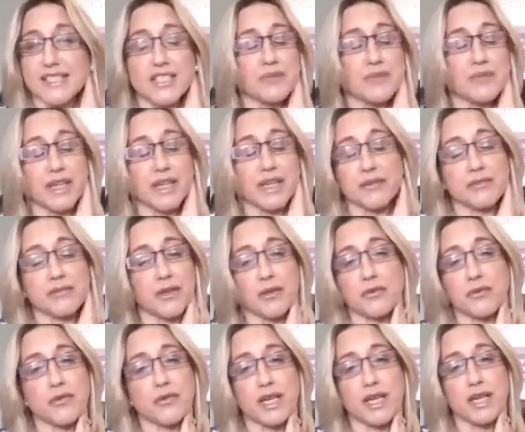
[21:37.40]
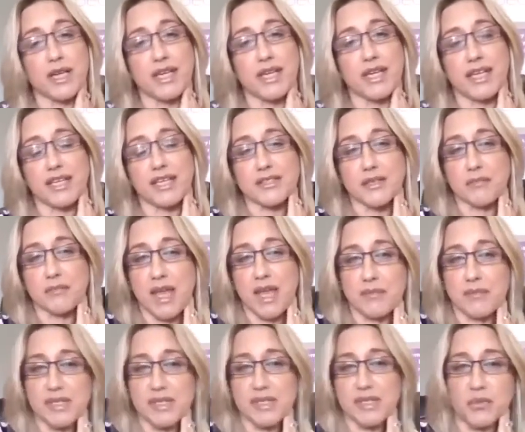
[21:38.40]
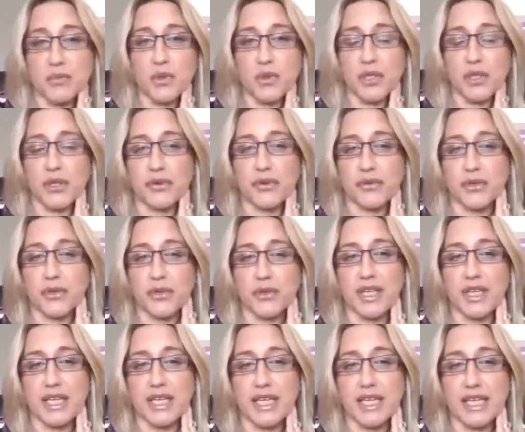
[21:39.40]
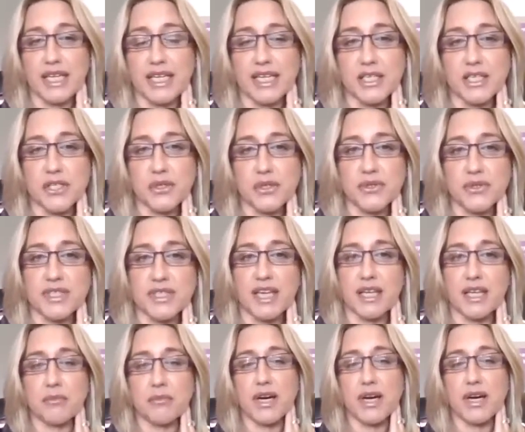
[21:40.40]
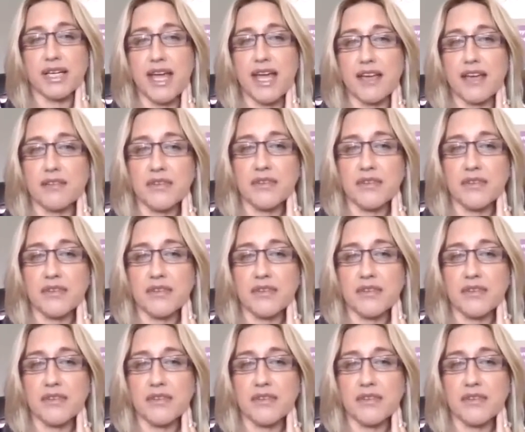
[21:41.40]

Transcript: pick up the phone and ring me. I'm happy to walk you through any issues that you might have.